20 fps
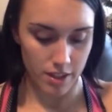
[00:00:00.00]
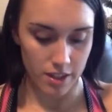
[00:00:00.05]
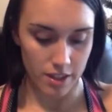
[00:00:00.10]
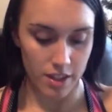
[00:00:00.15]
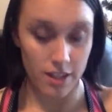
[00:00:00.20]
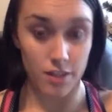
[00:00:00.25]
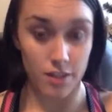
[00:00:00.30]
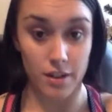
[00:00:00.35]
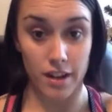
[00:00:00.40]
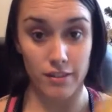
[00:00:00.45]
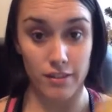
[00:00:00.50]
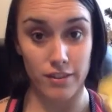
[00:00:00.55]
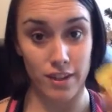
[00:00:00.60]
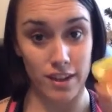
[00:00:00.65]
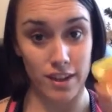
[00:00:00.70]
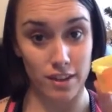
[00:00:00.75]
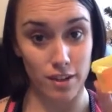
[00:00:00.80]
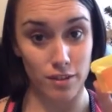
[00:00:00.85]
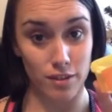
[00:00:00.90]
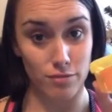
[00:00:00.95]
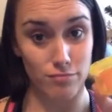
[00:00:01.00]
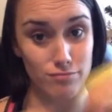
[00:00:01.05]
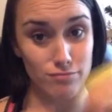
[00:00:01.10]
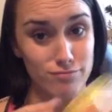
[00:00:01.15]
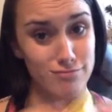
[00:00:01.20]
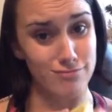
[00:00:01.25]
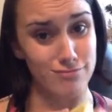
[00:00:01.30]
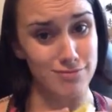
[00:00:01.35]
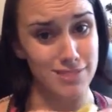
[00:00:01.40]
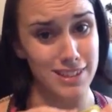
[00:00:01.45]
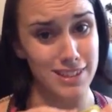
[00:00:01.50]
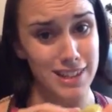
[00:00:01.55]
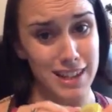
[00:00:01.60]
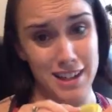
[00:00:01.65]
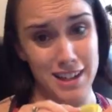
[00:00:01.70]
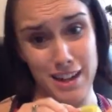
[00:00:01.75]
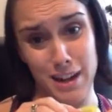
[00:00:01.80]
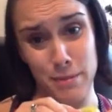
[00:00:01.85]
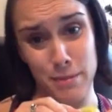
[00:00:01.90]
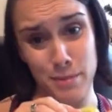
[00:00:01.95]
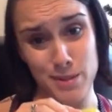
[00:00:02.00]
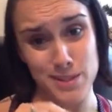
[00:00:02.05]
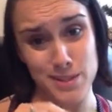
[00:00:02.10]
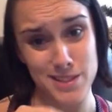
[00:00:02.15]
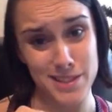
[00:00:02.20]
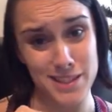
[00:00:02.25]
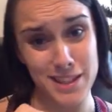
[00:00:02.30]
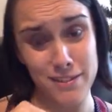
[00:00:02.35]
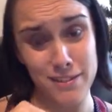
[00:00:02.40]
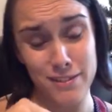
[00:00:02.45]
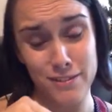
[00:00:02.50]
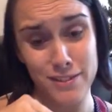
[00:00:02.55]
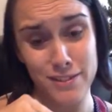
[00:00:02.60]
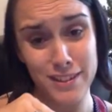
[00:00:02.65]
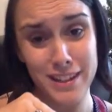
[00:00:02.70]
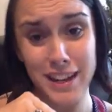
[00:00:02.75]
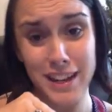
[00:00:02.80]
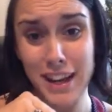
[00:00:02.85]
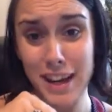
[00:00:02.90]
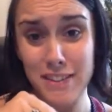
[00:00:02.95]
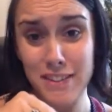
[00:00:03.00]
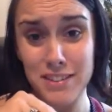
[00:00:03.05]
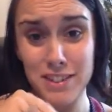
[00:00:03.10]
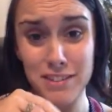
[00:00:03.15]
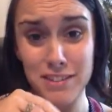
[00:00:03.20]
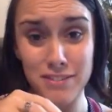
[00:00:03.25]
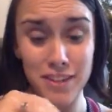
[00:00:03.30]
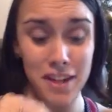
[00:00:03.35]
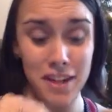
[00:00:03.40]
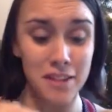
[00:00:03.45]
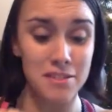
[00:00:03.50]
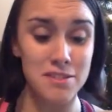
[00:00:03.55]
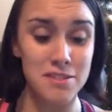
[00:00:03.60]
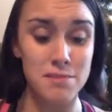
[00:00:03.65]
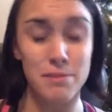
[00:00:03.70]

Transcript: Then you have yellow. I personally never feel like I have enough yellows,